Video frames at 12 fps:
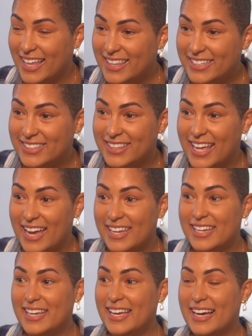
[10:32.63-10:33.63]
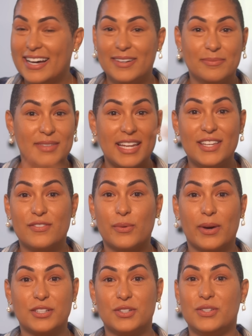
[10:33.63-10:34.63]
Other than that, um, thank you for
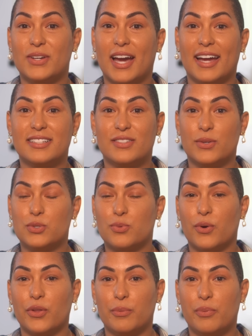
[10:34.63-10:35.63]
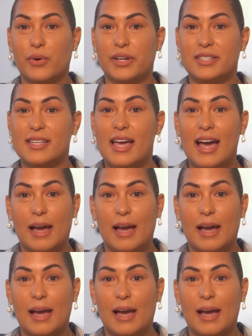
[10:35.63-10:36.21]
watching, you guys. Those were all the points.